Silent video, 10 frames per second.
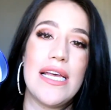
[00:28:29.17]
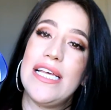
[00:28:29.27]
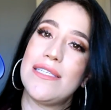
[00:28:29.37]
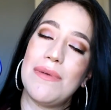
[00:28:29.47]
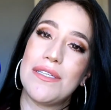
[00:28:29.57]

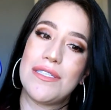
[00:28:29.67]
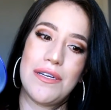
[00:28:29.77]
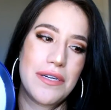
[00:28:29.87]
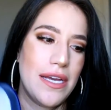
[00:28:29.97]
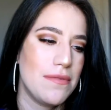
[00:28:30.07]
it smells
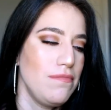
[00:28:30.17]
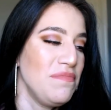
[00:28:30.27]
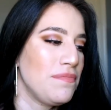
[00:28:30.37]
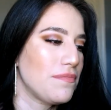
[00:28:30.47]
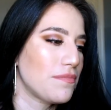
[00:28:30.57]
so good.
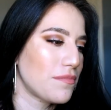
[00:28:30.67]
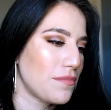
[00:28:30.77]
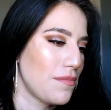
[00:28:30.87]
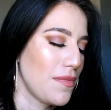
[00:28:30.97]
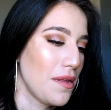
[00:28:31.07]

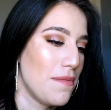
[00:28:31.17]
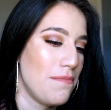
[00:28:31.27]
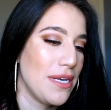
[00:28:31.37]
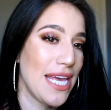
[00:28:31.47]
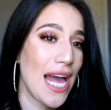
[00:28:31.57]

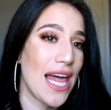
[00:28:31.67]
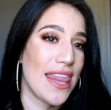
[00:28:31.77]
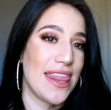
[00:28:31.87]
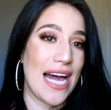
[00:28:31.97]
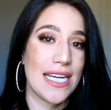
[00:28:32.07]
But yeah,
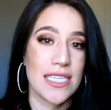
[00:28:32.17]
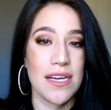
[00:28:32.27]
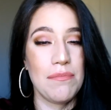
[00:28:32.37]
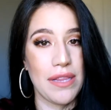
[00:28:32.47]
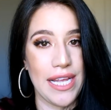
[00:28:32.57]
that
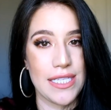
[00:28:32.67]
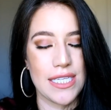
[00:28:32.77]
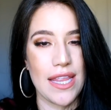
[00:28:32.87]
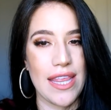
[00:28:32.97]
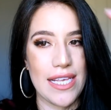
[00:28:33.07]

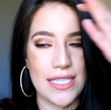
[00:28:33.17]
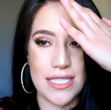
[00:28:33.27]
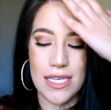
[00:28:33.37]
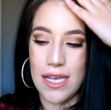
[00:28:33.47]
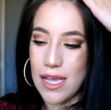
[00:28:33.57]
completes
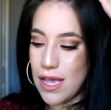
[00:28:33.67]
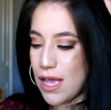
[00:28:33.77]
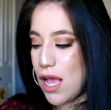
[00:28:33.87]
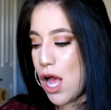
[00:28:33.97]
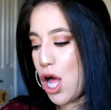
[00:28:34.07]
this
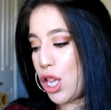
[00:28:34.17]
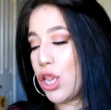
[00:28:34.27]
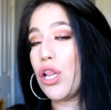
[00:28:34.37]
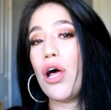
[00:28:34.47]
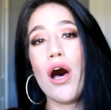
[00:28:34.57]

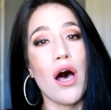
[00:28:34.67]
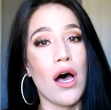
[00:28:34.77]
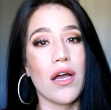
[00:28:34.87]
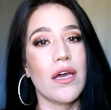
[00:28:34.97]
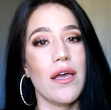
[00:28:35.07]

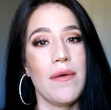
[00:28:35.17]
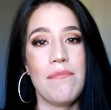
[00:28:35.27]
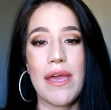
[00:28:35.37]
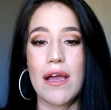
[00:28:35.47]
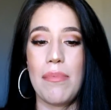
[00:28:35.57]
long
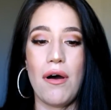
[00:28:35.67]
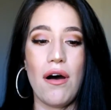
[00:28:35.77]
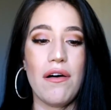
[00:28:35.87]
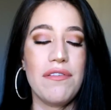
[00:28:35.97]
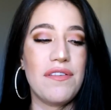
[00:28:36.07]
makeup
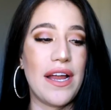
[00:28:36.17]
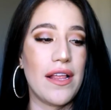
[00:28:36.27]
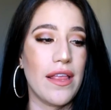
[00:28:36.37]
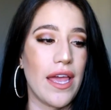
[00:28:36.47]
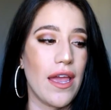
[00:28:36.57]
haul
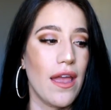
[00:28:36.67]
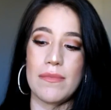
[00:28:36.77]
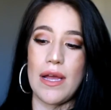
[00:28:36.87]
finally.